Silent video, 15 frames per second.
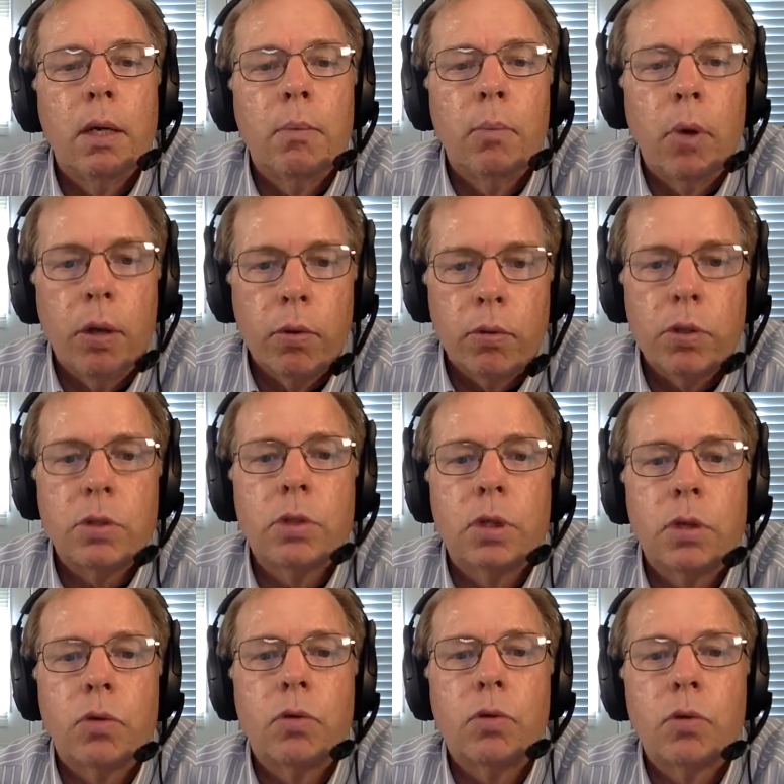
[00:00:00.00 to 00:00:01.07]
brothers and
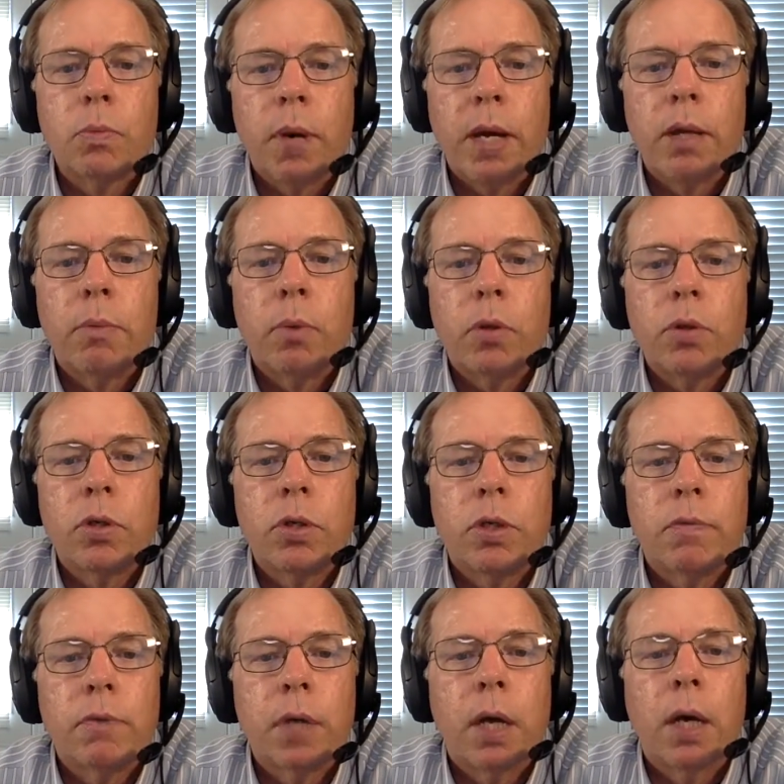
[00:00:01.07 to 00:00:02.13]
sisters, by the
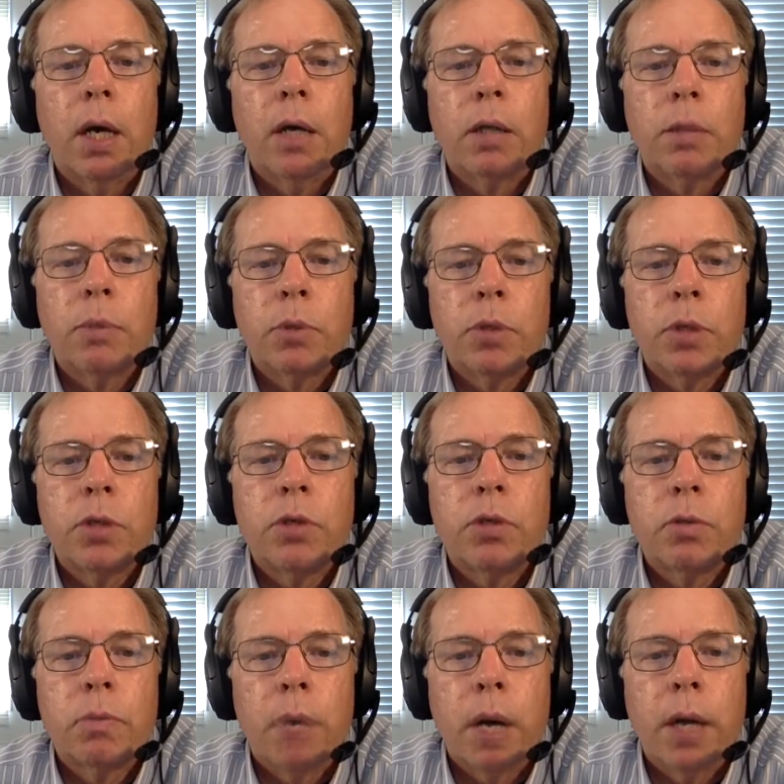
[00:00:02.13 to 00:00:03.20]
mercies of God, to present
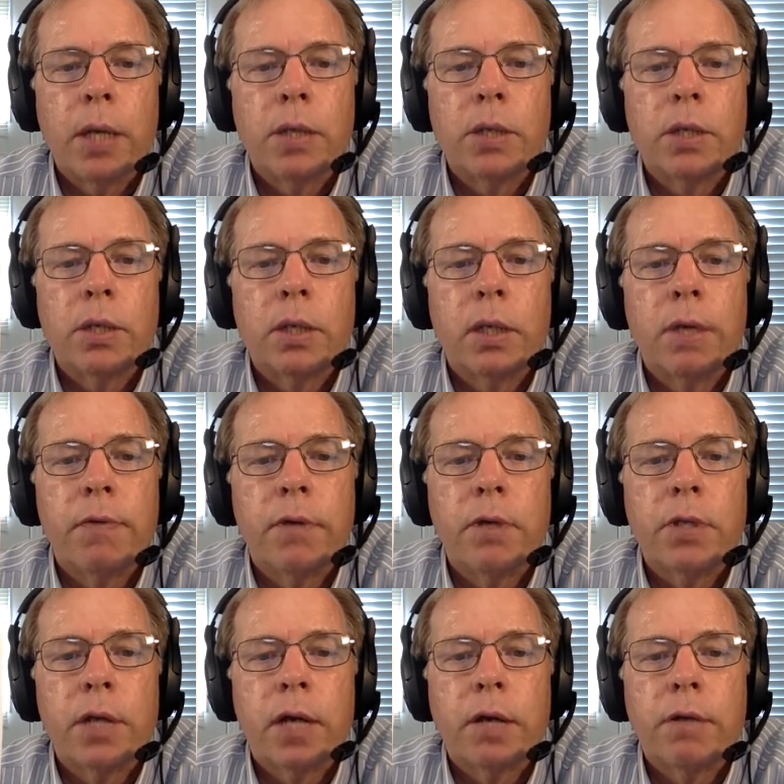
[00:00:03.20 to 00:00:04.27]
your bodies as a living
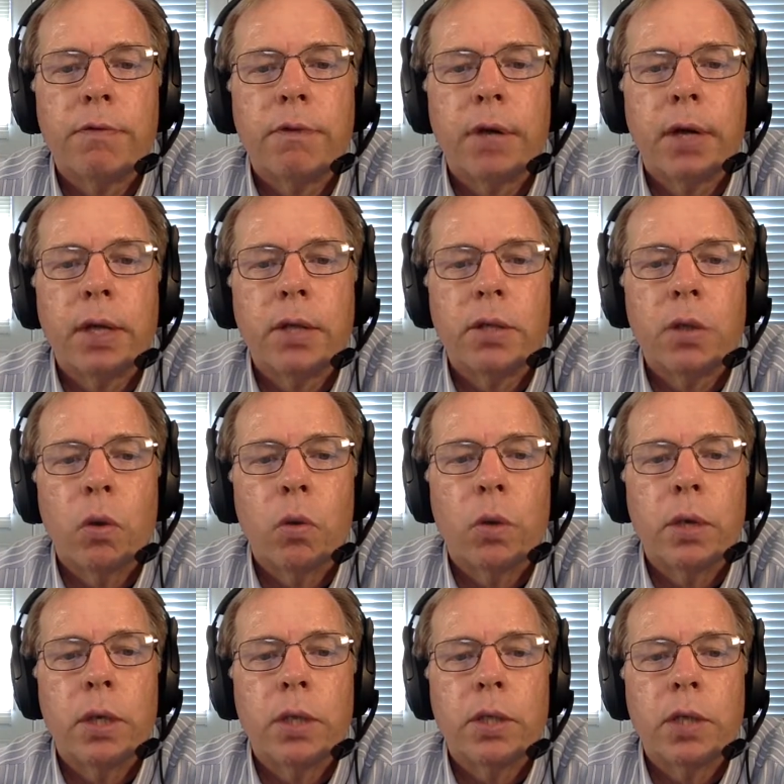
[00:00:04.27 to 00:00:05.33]
sacrifice,
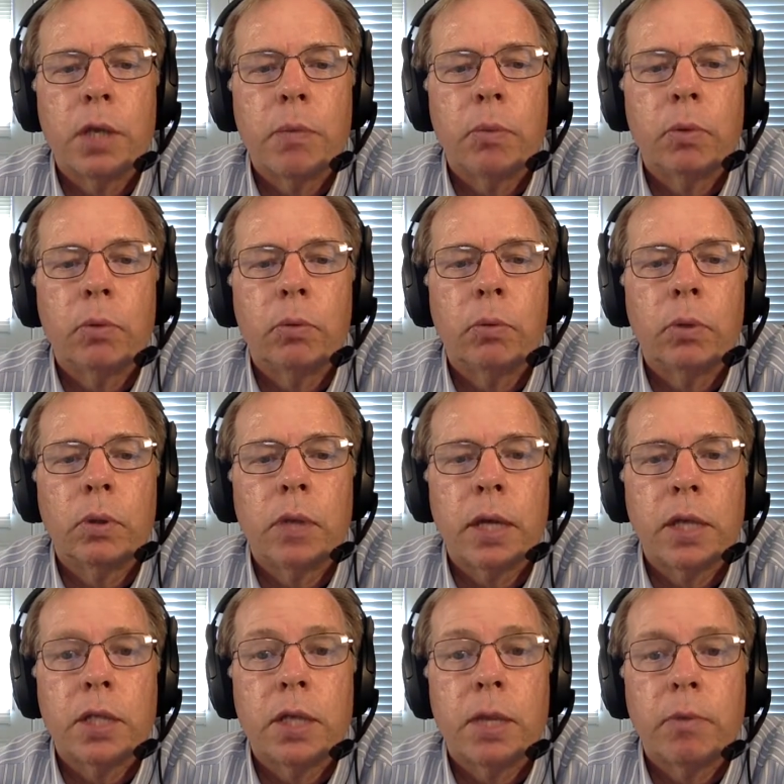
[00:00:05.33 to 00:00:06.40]
holy and acceptable
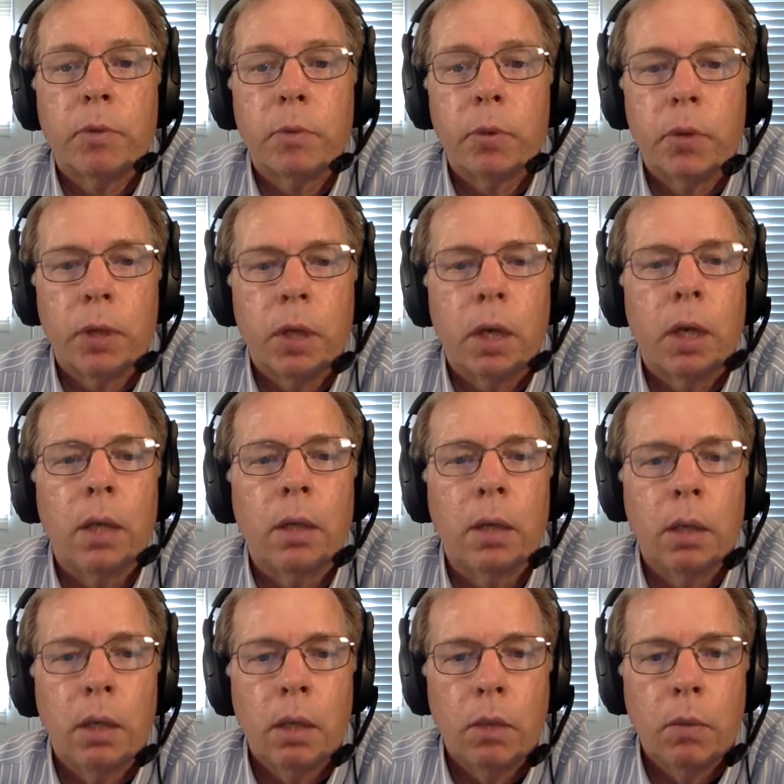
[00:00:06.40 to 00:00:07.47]
to God,
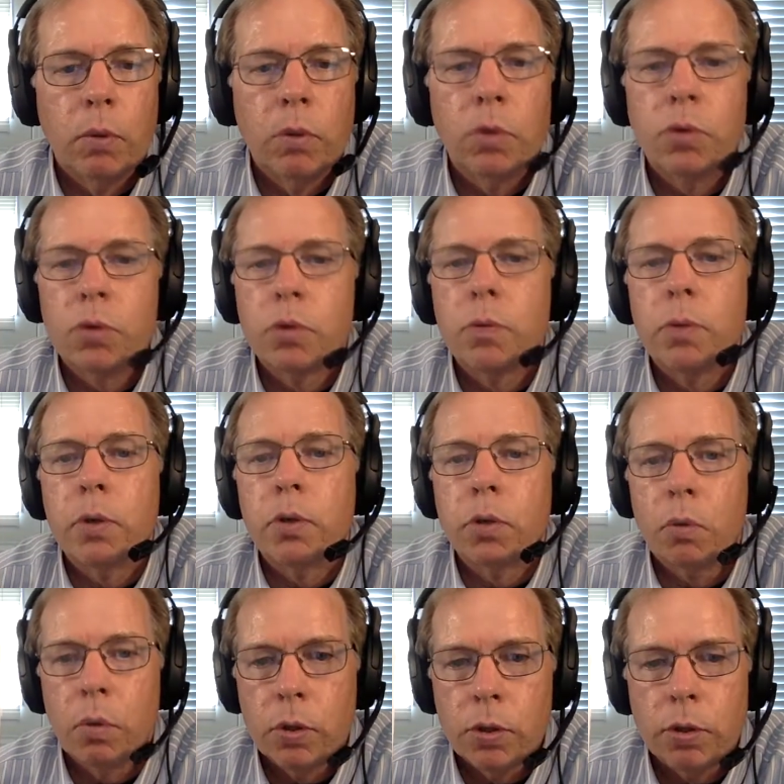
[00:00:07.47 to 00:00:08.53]
which is your
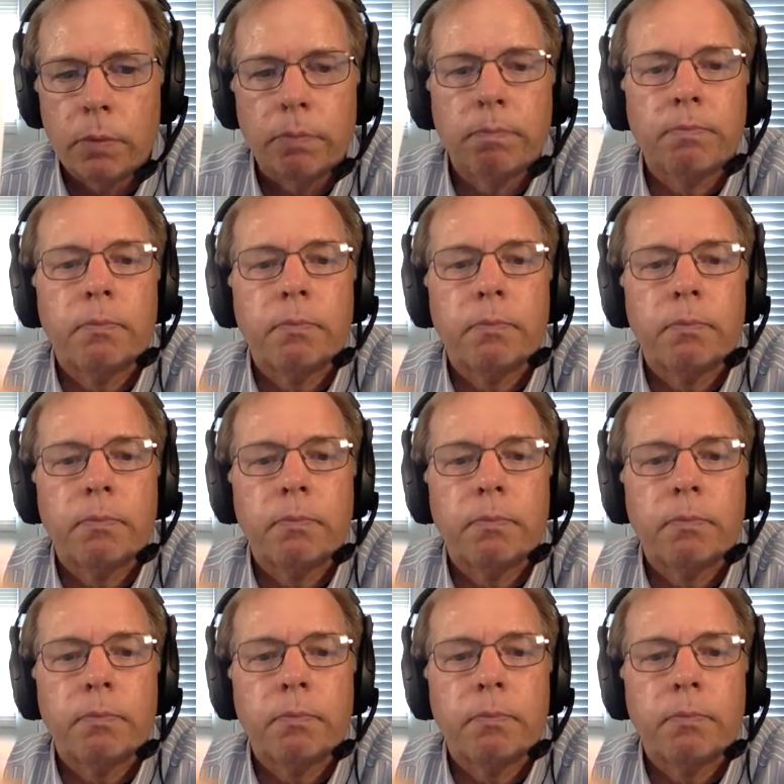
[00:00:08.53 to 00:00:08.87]
spiritual worship.